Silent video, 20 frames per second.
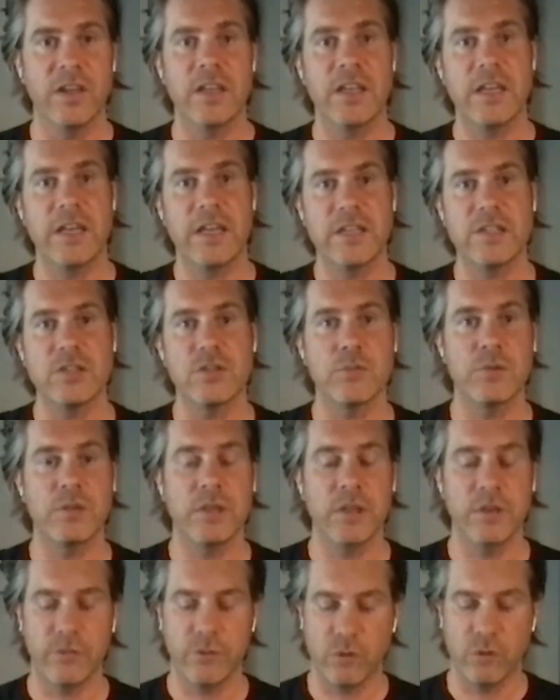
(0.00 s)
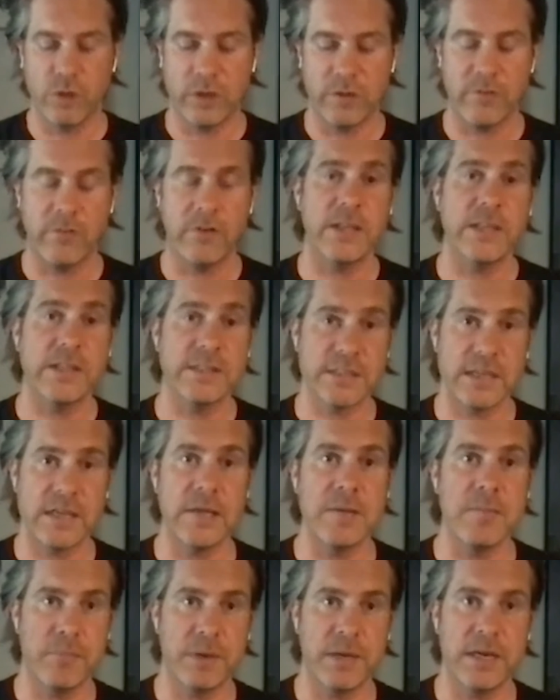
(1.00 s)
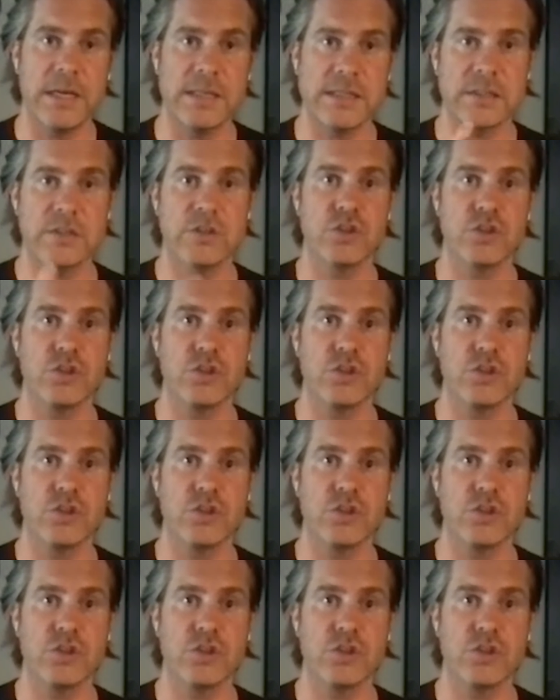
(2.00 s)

It has to be, if you have like time passing,